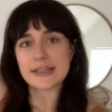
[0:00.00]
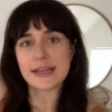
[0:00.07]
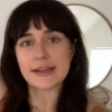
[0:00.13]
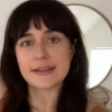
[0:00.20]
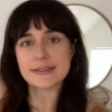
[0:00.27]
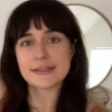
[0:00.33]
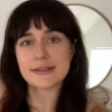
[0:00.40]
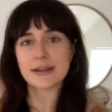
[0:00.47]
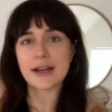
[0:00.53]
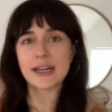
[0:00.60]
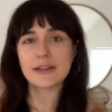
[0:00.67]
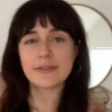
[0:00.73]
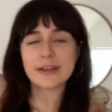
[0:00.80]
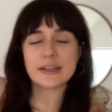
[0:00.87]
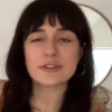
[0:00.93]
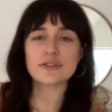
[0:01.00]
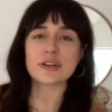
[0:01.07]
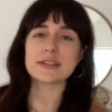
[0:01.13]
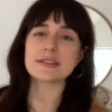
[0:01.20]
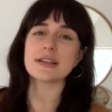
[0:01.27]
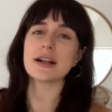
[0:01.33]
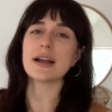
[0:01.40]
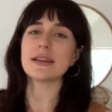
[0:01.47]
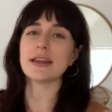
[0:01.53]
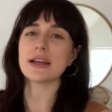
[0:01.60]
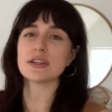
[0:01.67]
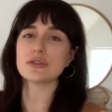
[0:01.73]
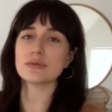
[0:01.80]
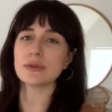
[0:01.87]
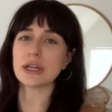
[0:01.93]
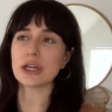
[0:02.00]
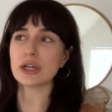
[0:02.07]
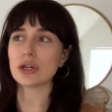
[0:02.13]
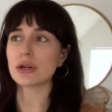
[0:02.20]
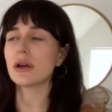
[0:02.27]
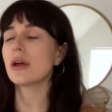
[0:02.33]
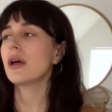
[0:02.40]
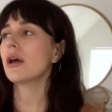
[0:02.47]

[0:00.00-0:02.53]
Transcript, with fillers: And it's kind of like a dress that I like to wear